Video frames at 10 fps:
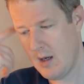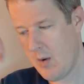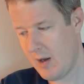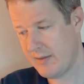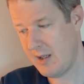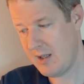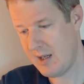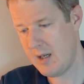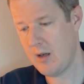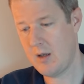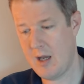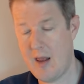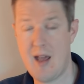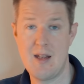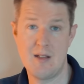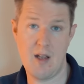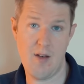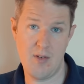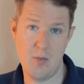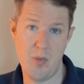No RCD, okay, that is
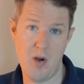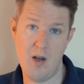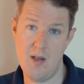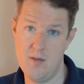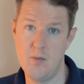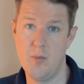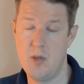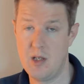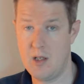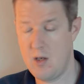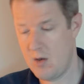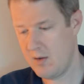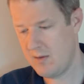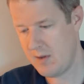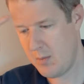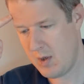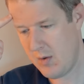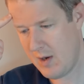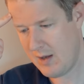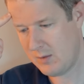covered by putting a new consumer
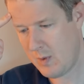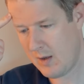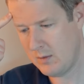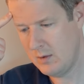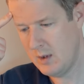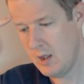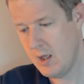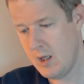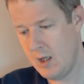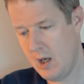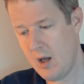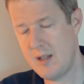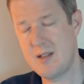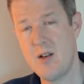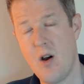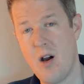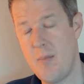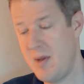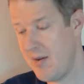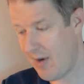unit as well. Light, not
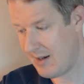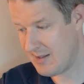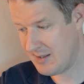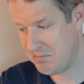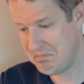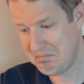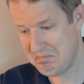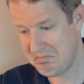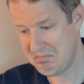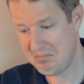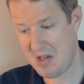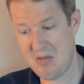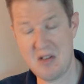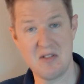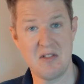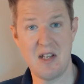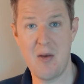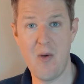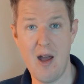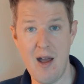IP rated. Now, it doesn't
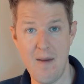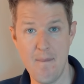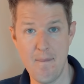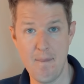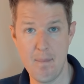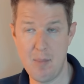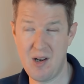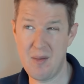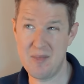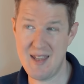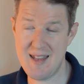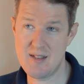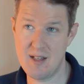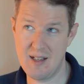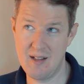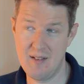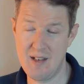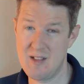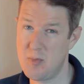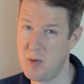say where, but I'm guessing
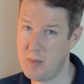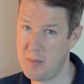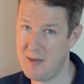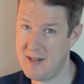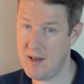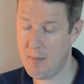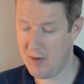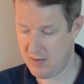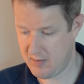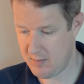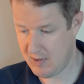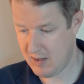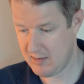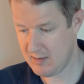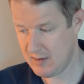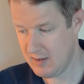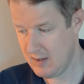that it's probably a bathroom light.